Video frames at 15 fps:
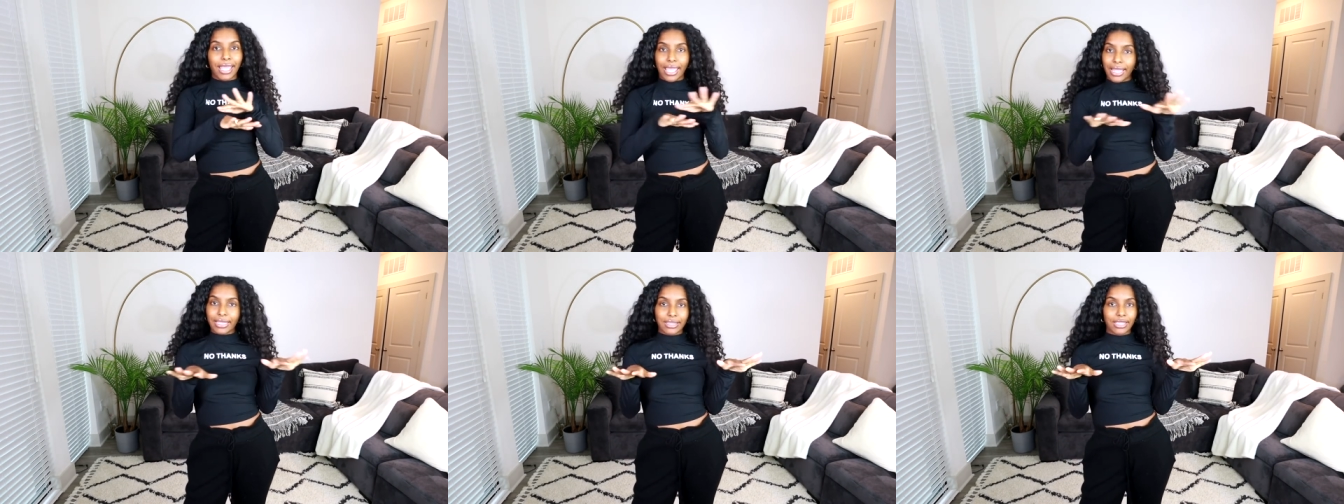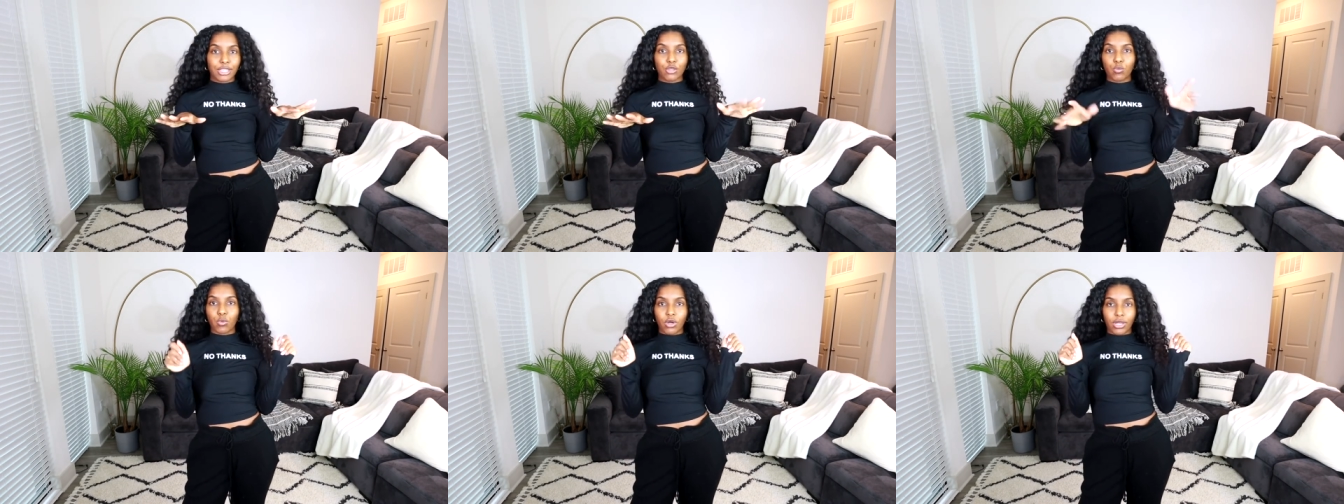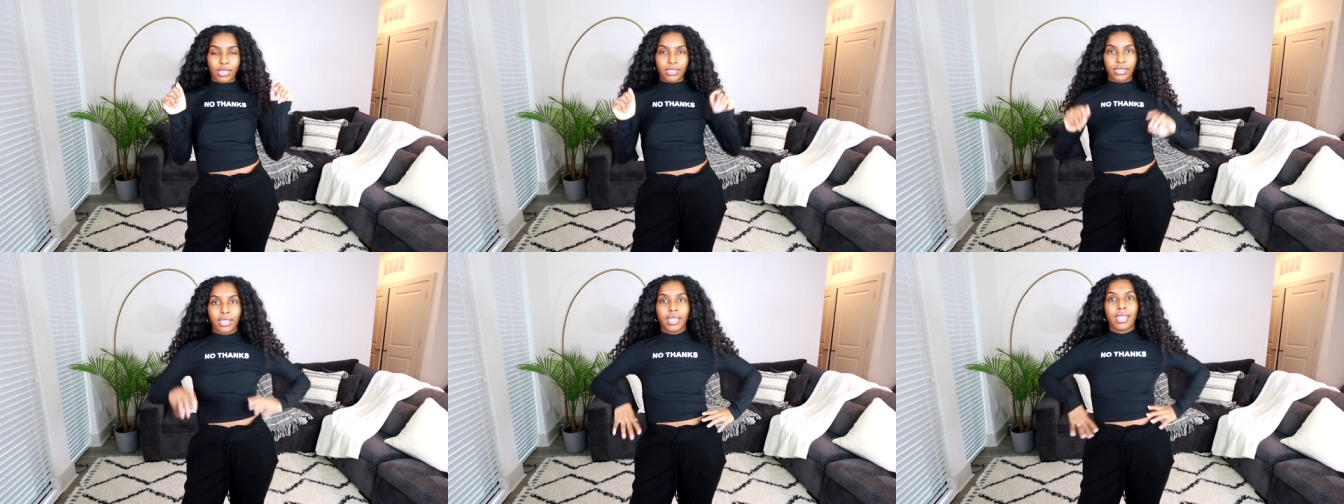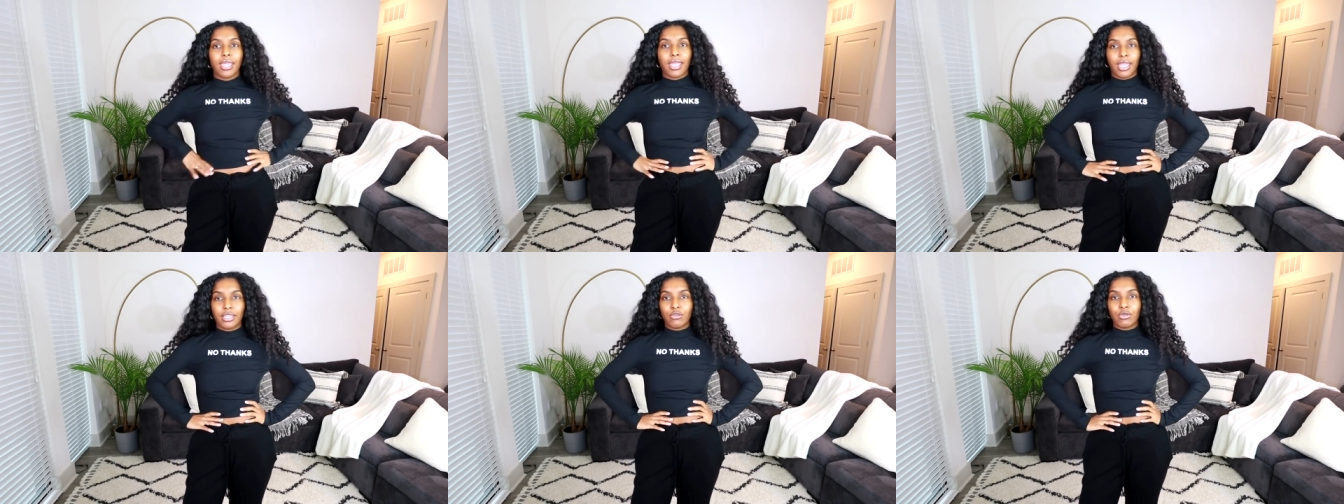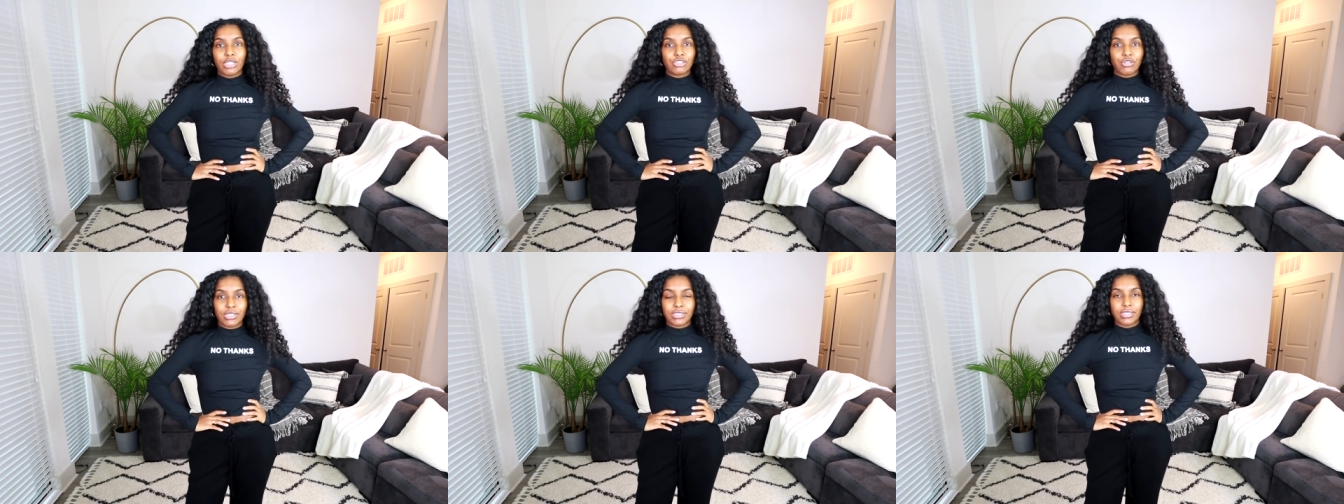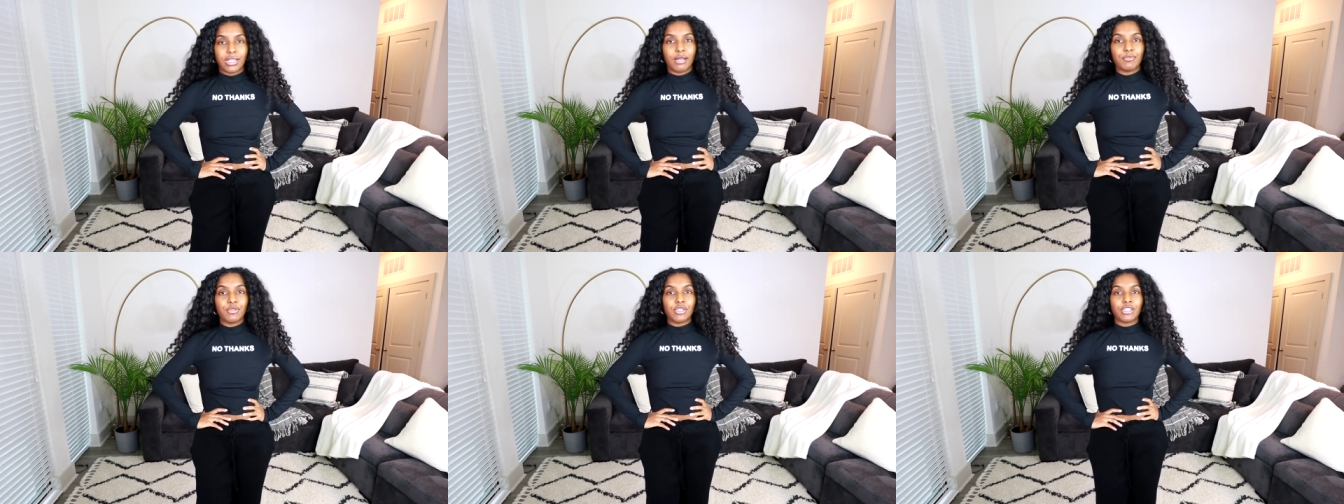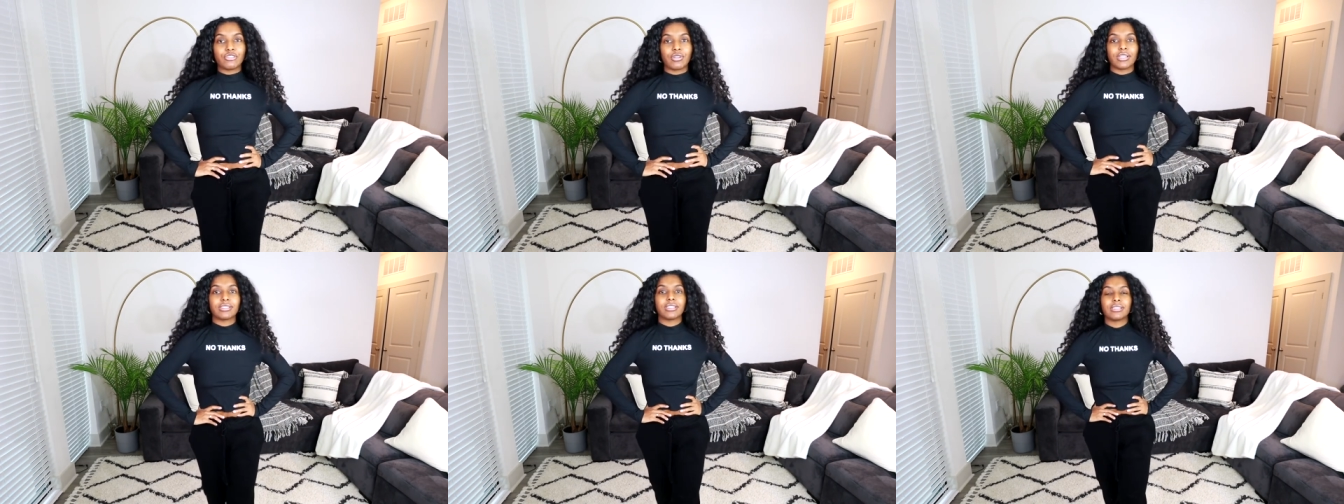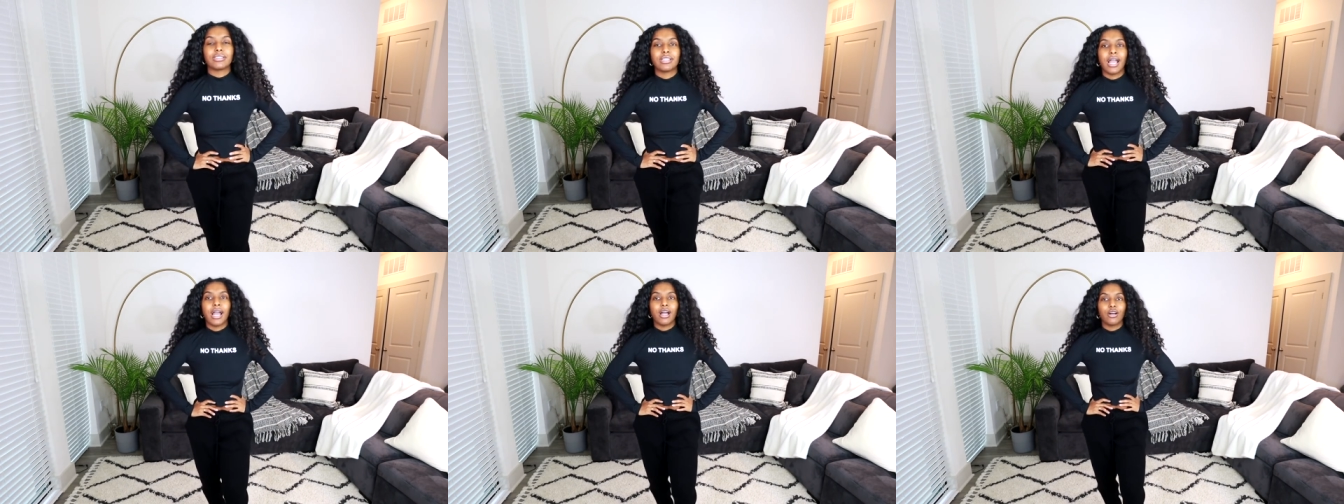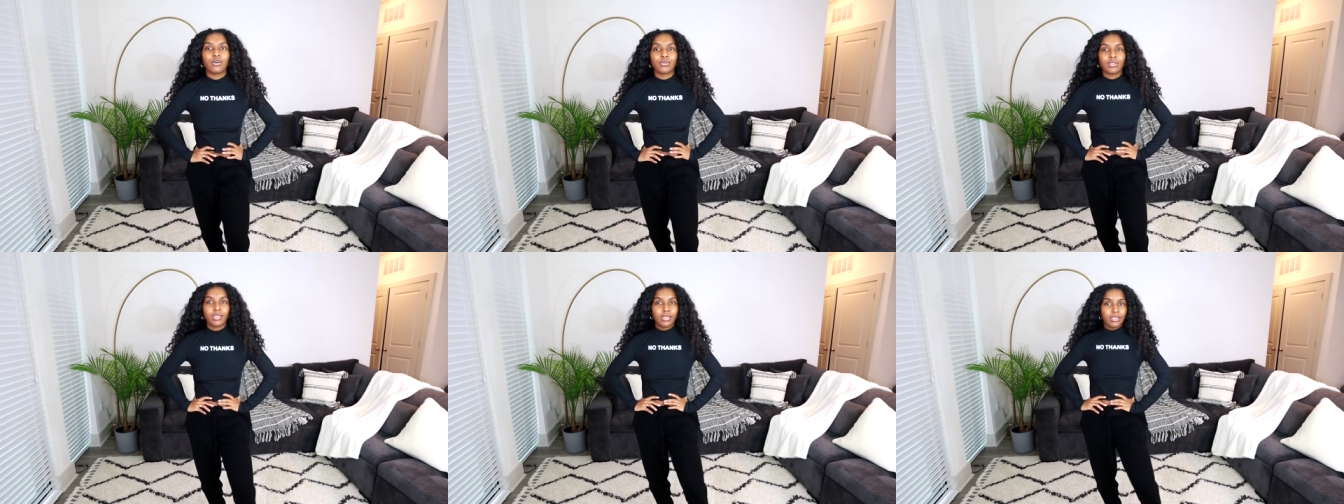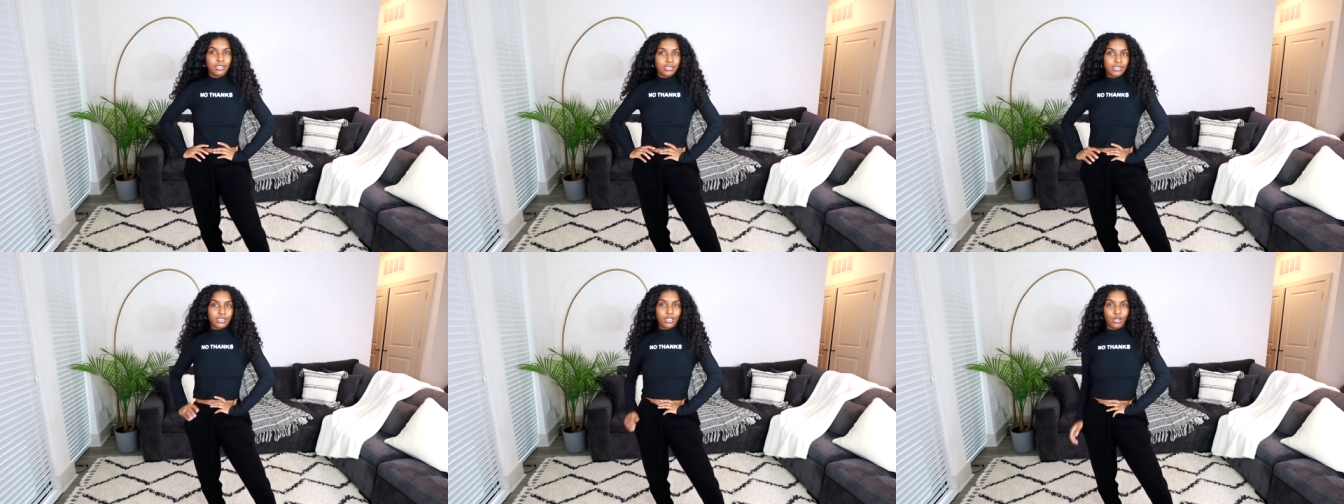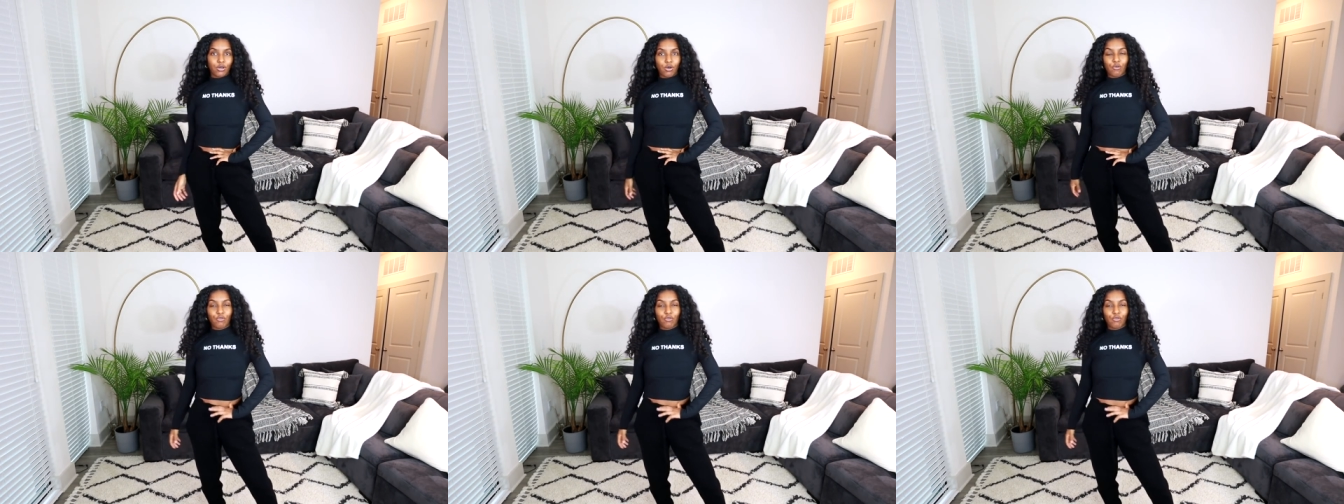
anything you want and you can dress it up you can dress it down so